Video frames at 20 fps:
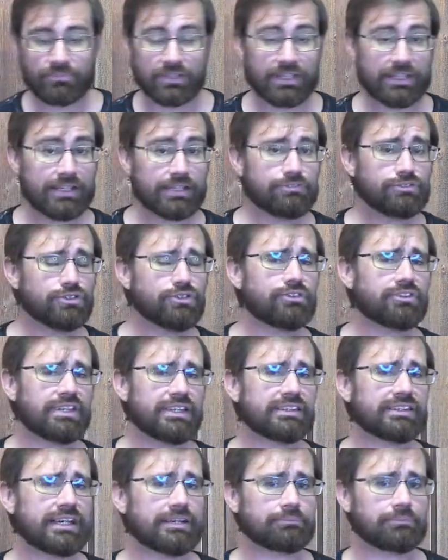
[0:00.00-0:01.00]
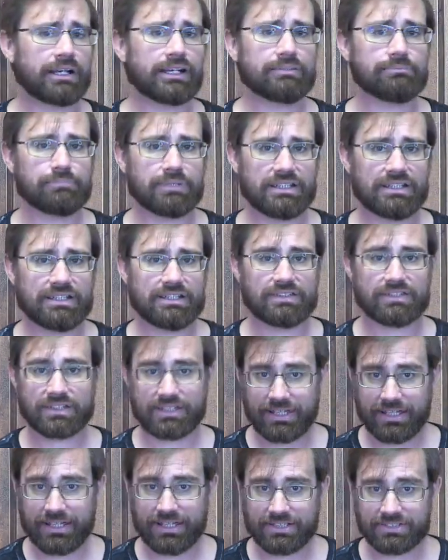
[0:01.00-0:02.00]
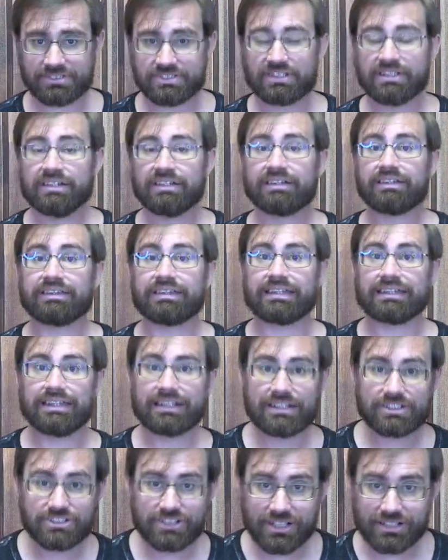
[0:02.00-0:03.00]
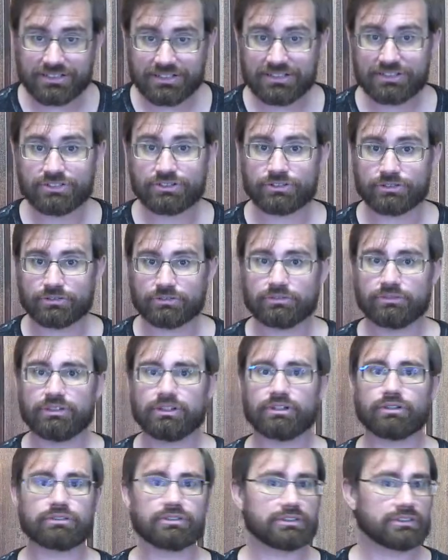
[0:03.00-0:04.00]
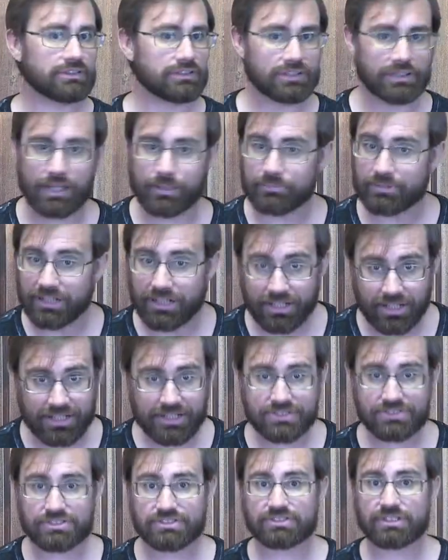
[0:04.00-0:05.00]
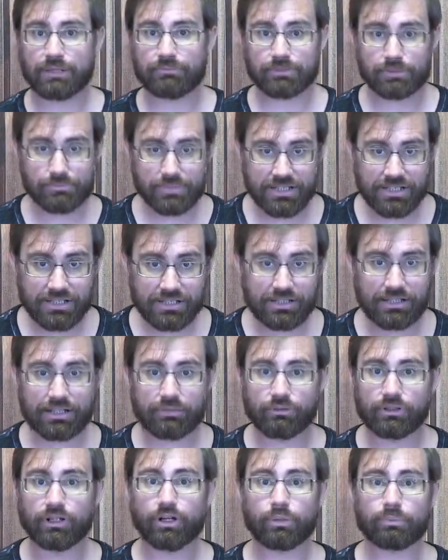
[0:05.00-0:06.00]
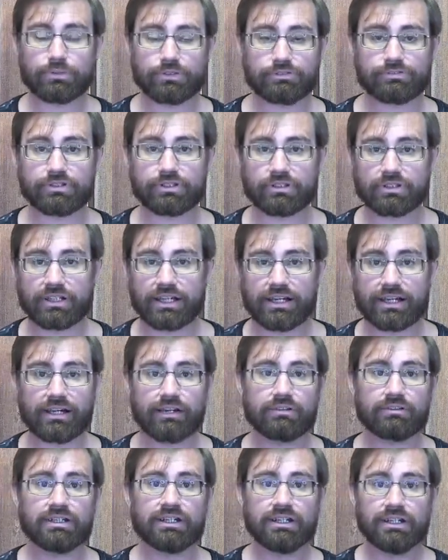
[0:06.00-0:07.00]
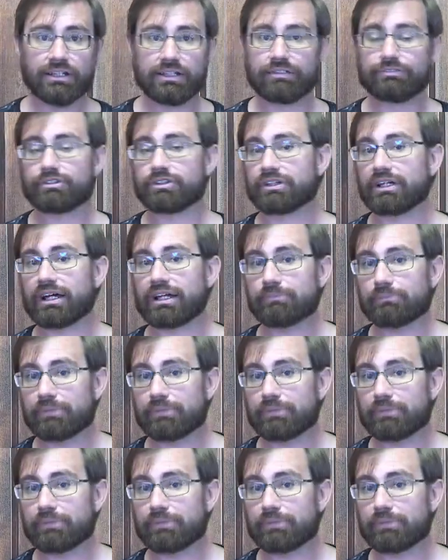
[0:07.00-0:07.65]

if you think that might be the case, then get it checked into. Come to us, come to me, I will help you figure that out. If you're not in